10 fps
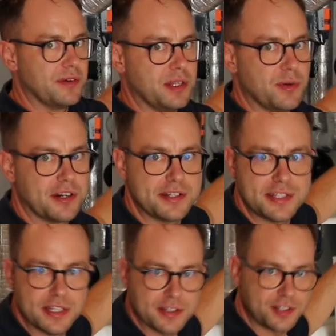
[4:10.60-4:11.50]
really wanted
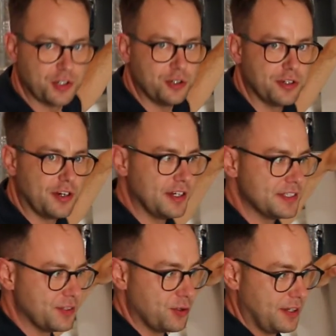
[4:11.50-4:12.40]
to show you
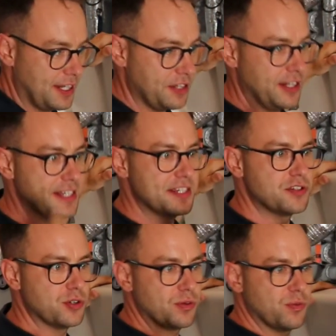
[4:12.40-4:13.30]
guys, or let you listen
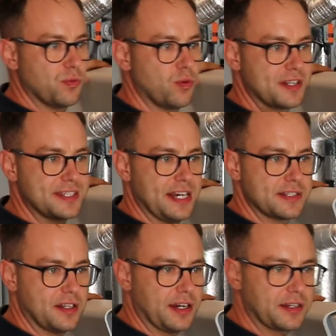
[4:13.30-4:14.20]
to what it
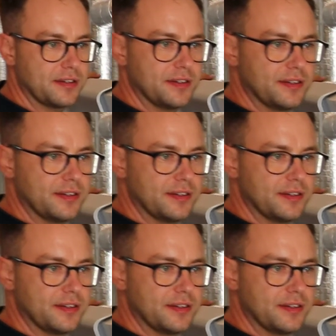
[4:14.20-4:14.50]
sounds like.